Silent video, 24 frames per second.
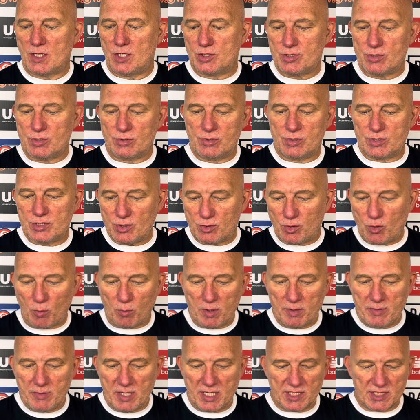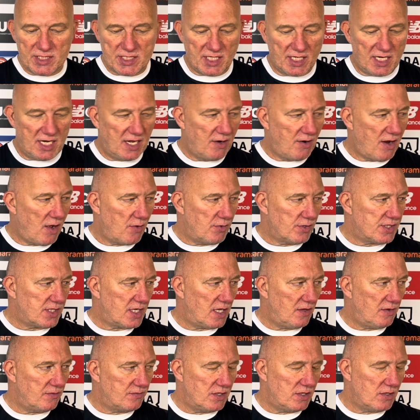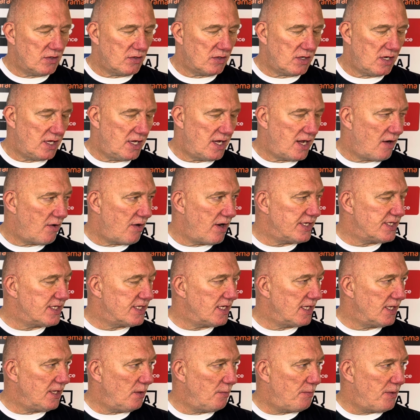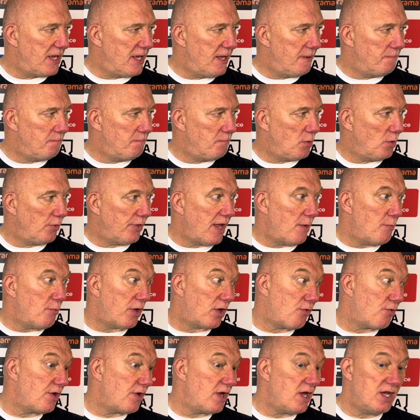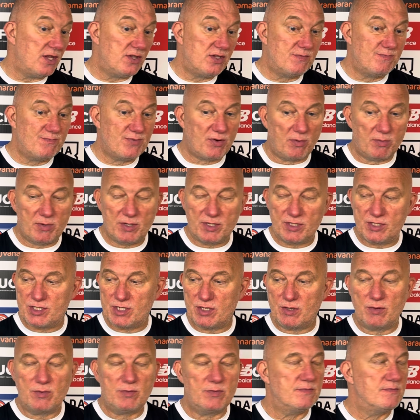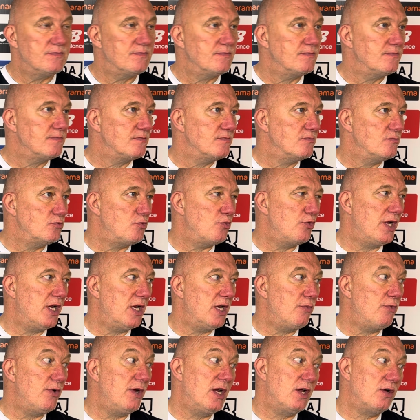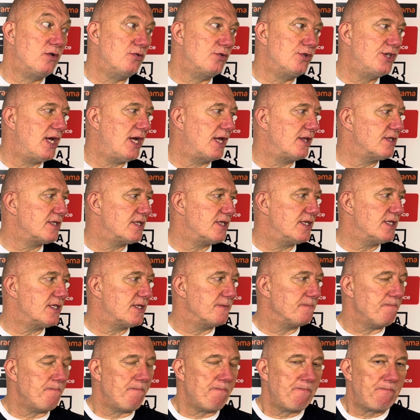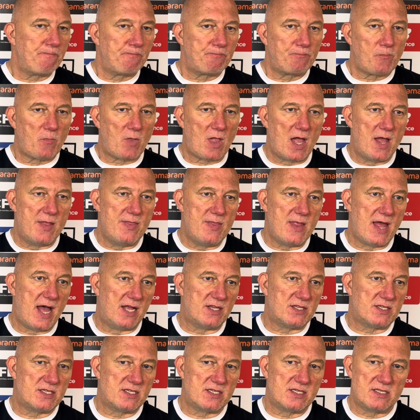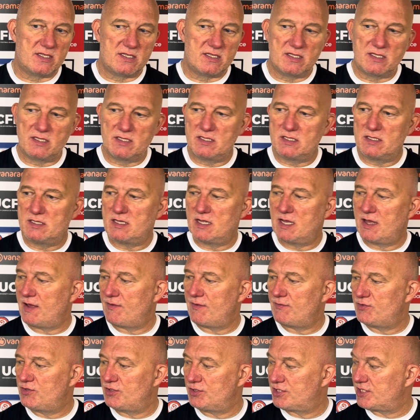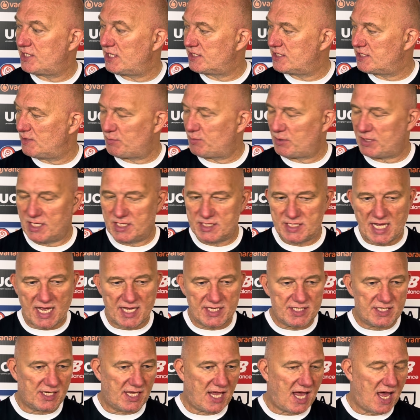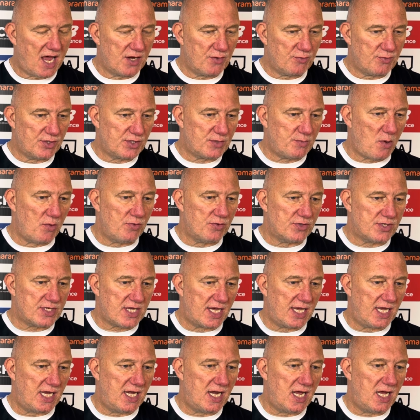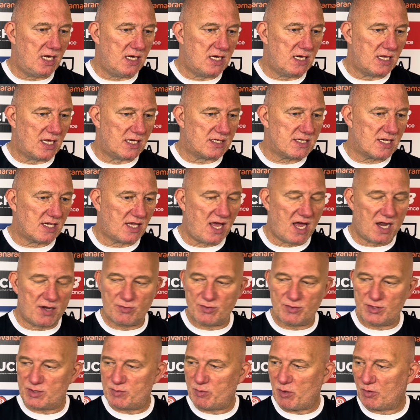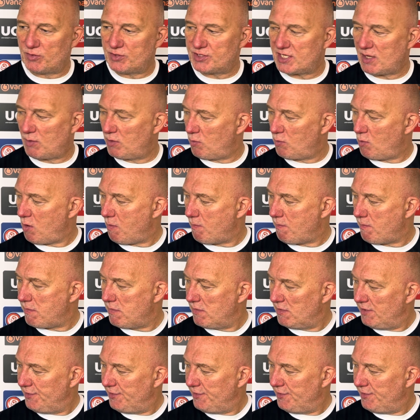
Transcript: It took us a couple of minutes to clear ourselves, you know, clear our heads a little bit. But then we created probably two really, really good chances. Yeah. And that's, I've just said to the players, that's the kind of response that you need. That's the kind of response that we want.